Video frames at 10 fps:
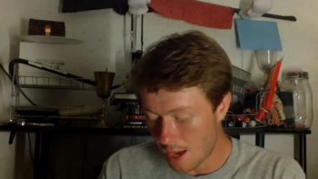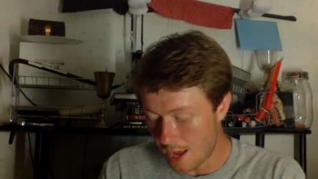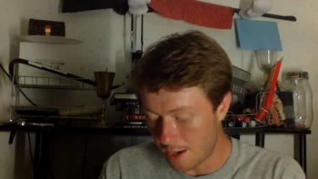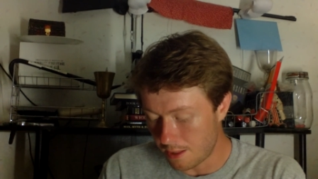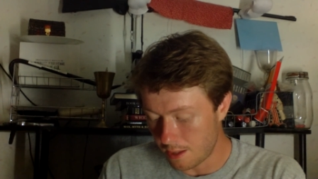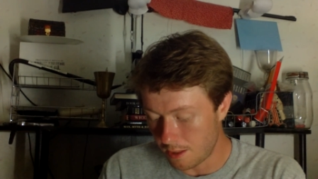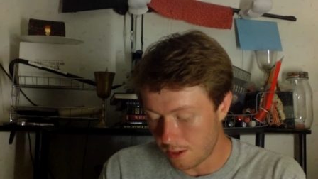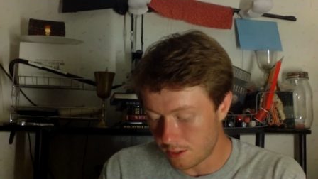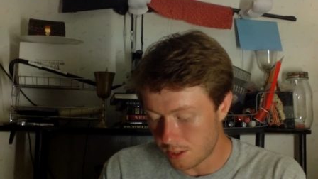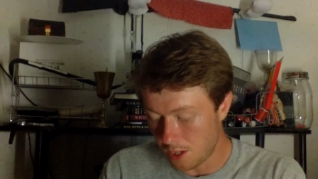And then
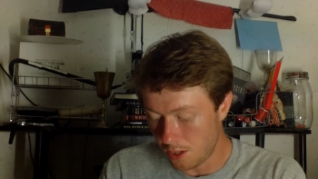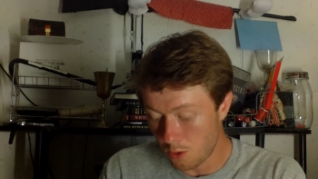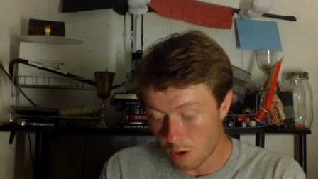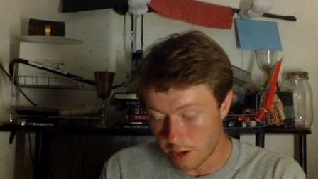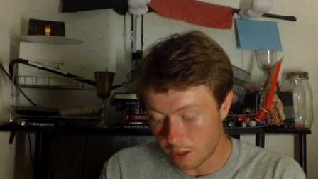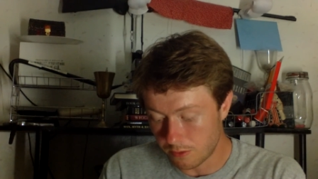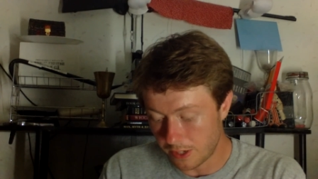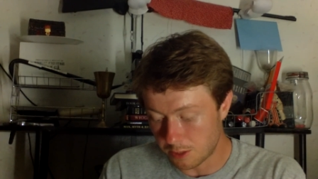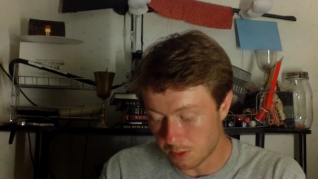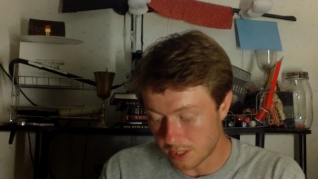there's the U R L,
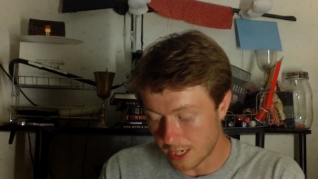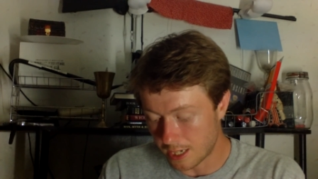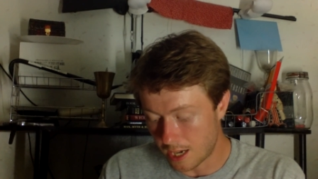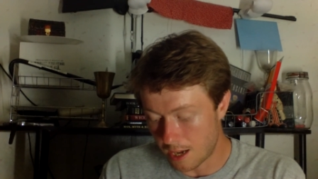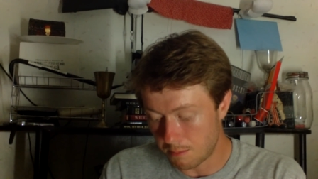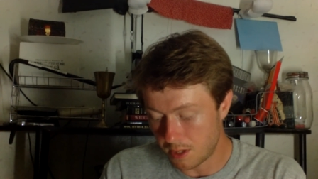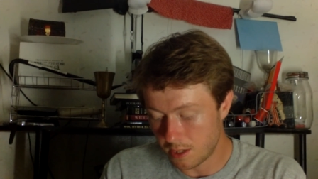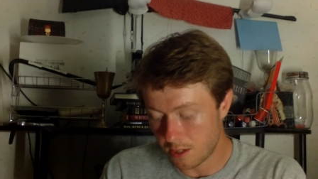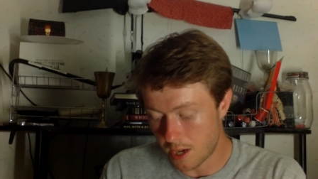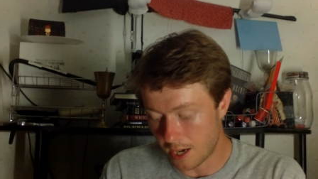facebook dot com,
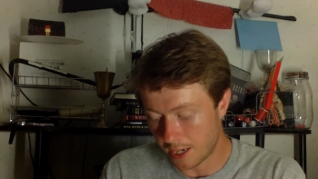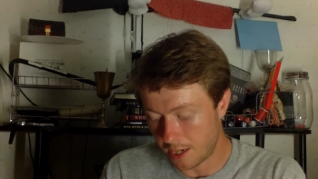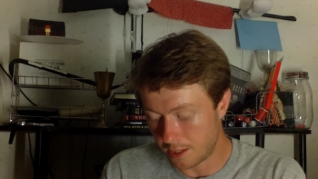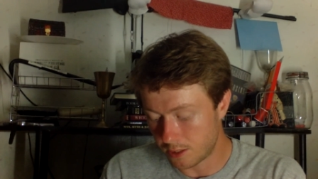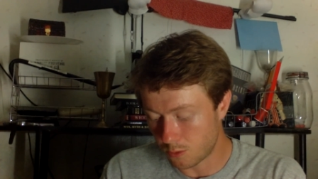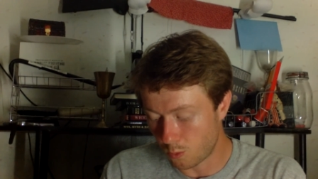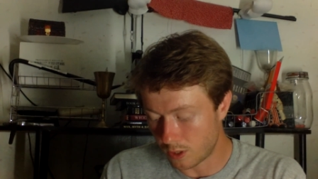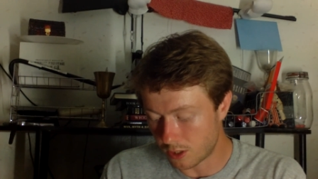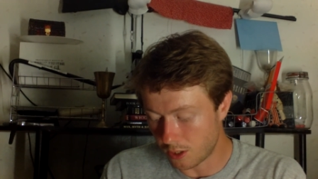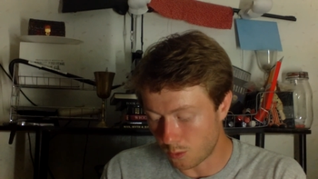Yaganan's
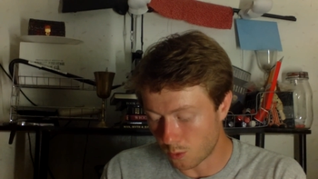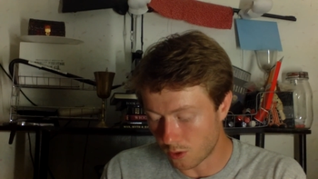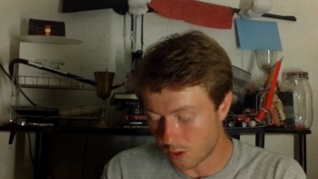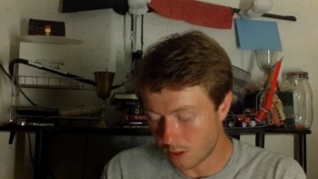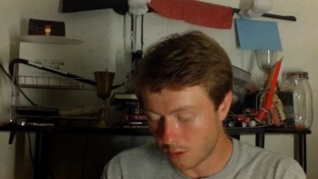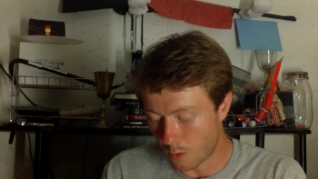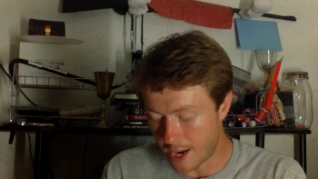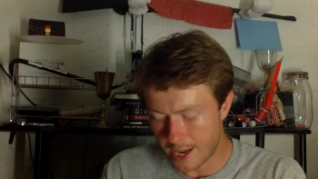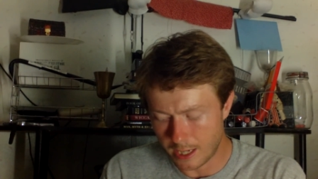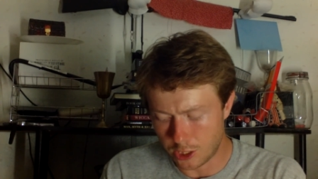Wizarding World,
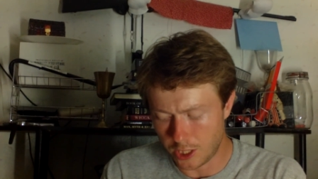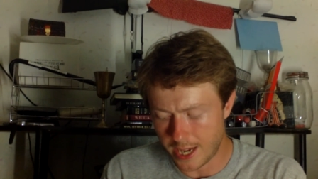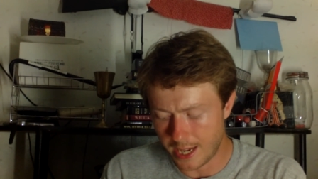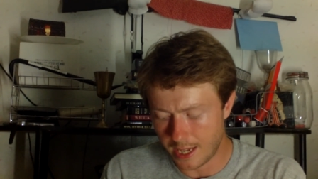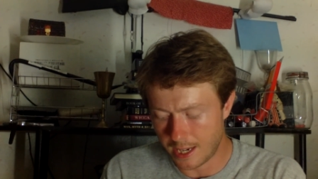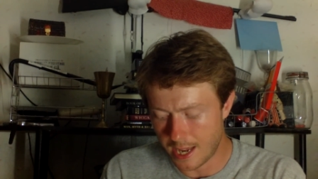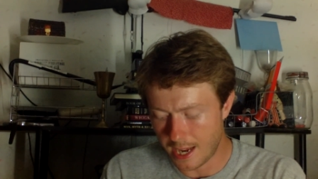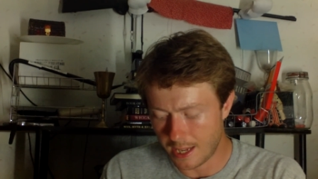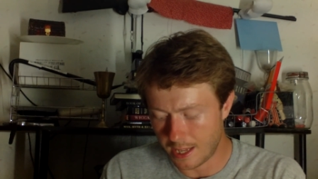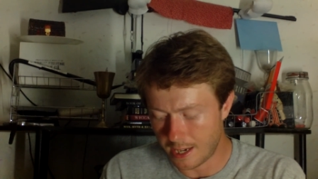Y A G A N
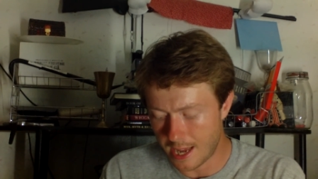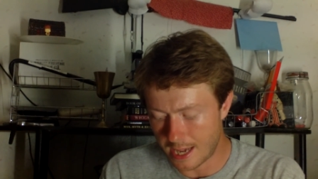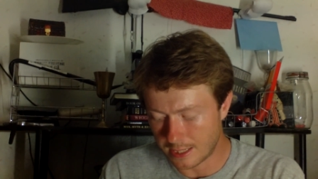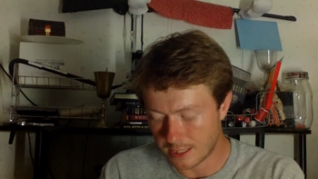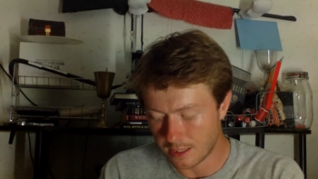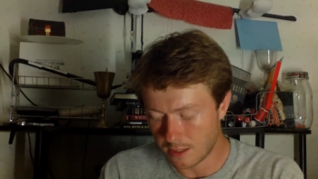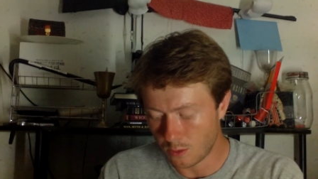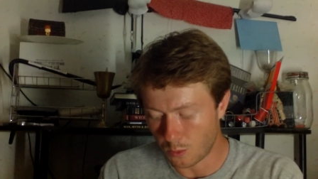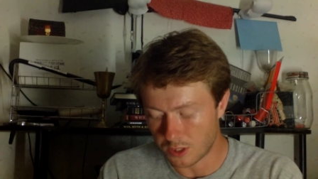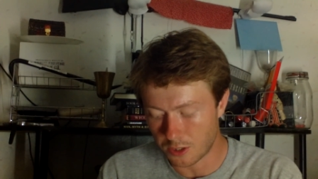A N S,
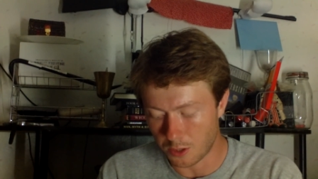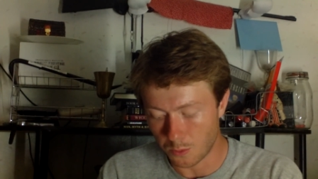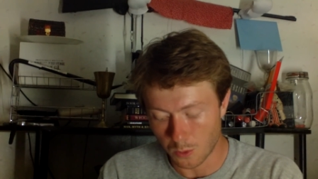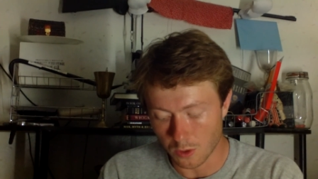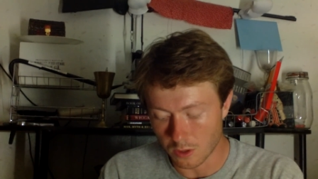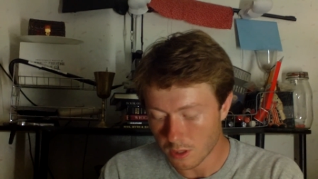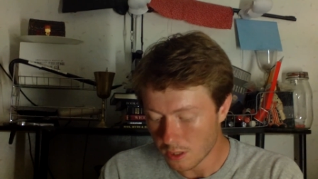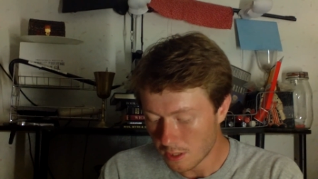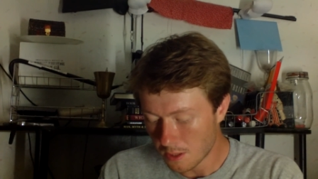Wizarding World.